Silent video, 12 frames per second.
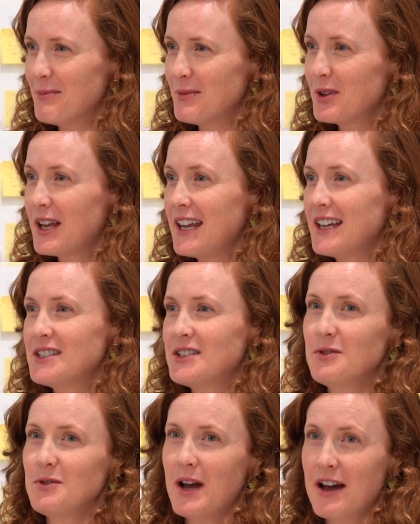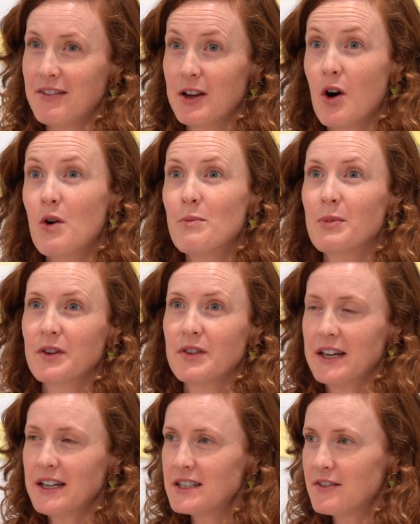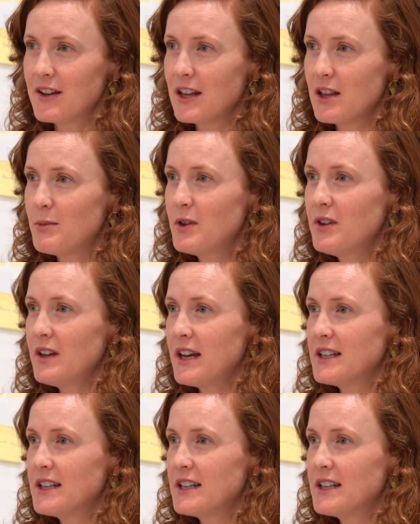looking into having home birth kits available.